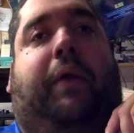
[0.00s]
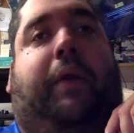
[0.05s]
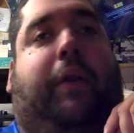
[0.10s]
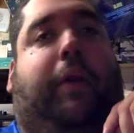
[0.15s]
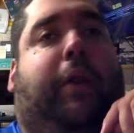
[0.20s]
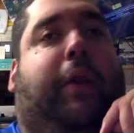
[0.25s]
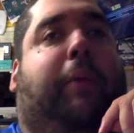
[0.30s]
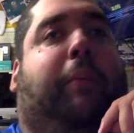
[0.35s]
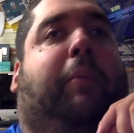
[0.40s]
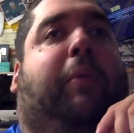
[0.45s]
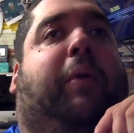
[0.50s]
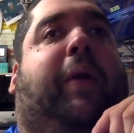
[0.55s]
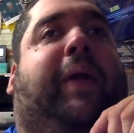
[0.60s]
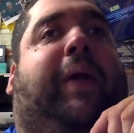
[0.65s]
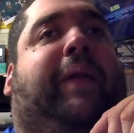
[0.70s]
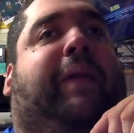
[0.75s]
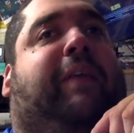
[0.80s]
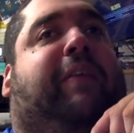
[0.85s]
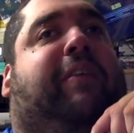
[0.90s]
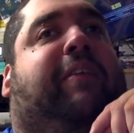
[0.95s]

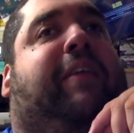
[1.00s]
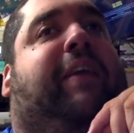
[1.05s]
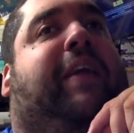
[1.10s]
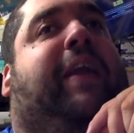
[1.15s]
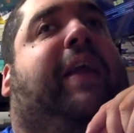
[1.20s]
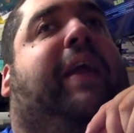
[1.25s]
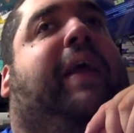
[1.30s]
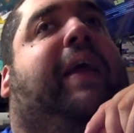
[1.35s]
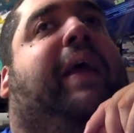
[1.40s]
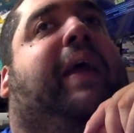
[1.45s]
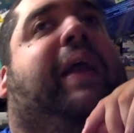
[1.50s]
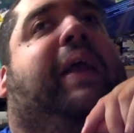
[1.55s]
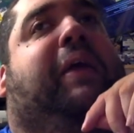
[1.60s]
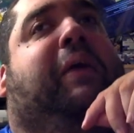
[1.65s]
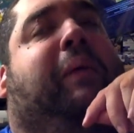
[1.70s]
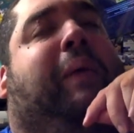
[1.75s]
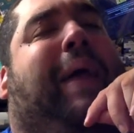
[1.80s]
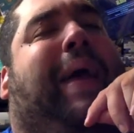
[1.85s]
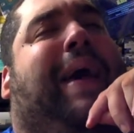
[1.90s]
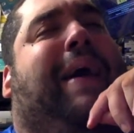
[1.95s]
liberate the city, and
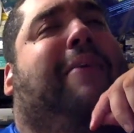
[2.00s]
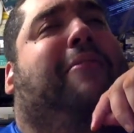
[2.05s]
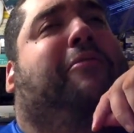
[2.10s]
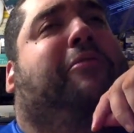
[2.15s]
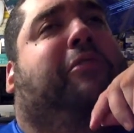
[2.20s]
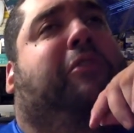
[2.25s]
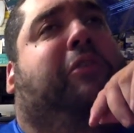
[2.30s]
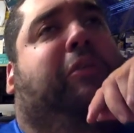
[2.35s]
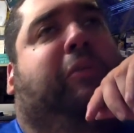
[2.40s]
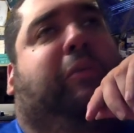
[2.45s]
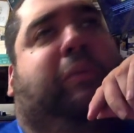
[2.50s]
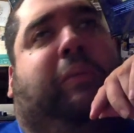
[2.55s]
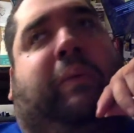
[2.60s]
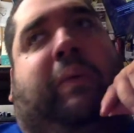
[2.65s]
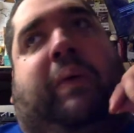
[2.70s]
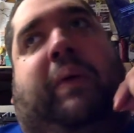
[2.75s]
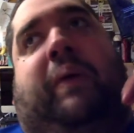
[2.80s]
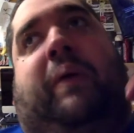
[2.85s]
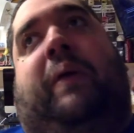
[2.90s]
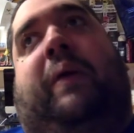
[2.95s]
you have to
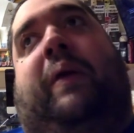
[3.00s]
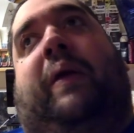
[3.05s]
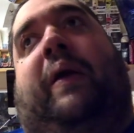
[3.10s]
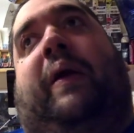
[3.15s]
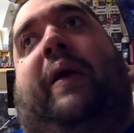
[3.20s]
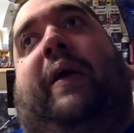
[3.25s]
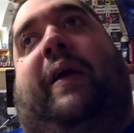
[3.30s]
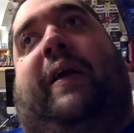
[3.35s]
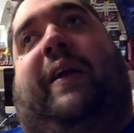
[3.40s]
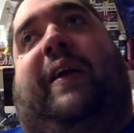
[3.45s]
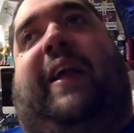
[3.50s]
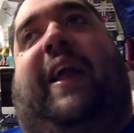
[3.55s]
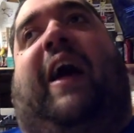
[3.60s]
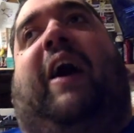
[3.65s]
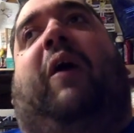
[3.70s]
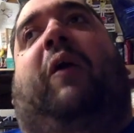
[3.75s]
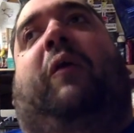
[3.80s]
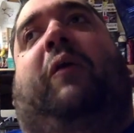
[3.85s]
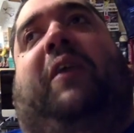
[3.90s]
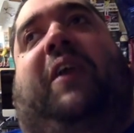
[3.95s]

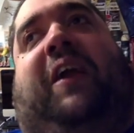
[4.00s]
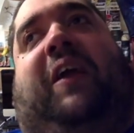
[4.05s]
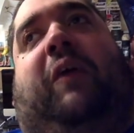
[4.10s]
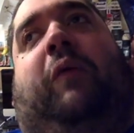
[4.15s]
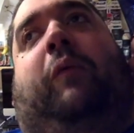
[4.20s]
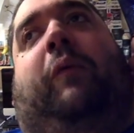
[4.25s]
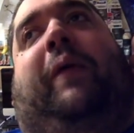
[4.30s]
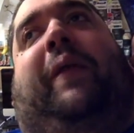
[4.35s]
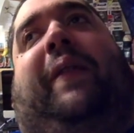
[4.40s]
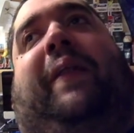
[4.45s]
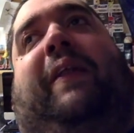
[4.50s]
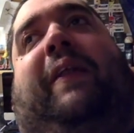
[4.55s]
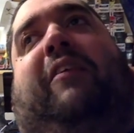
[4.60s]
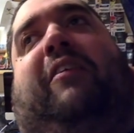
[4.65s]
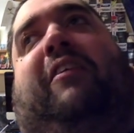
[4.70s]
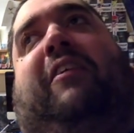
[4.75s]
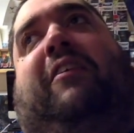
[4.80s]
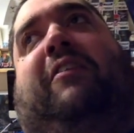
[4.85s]
now deal with the